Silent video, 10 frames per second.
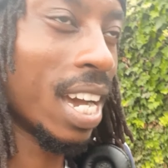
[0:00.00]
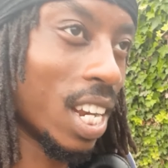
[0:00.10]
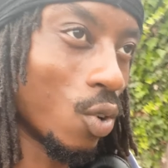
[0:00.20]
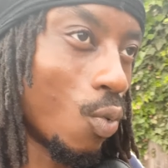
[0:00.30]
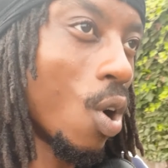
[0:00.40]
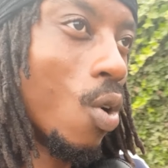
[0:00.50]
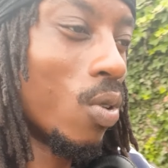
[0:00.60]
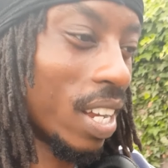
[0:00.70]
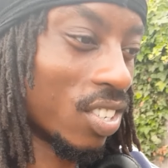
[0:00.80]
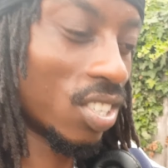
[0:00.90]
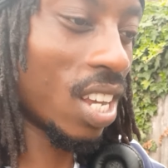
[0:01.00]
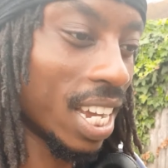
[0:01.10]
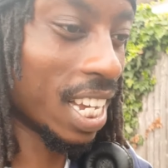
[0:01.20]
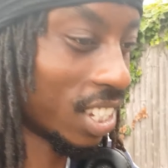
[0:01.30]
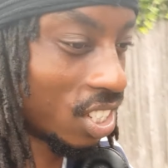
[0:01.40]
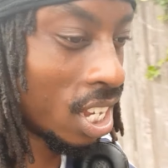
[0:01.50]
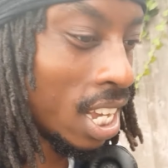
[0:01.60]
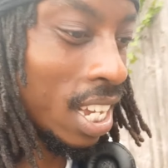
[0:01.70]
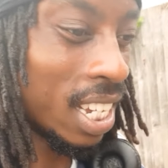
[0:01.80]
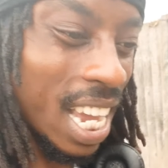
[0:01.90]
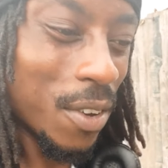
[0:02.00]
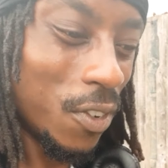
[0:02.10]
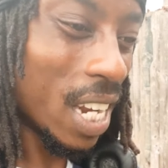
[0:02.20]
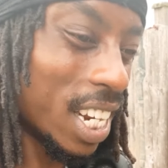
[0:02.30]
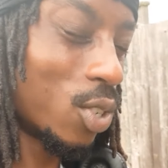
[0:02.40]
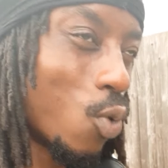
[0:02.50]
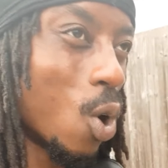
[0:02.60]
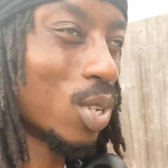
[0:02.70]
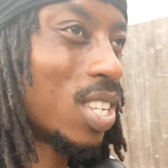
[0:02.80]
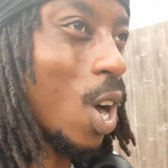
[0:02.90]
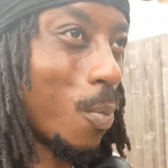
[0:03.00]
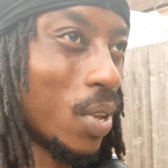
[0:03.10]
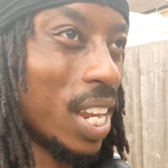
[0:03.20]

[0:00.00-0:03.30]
And the world and society has everything that this world set up here.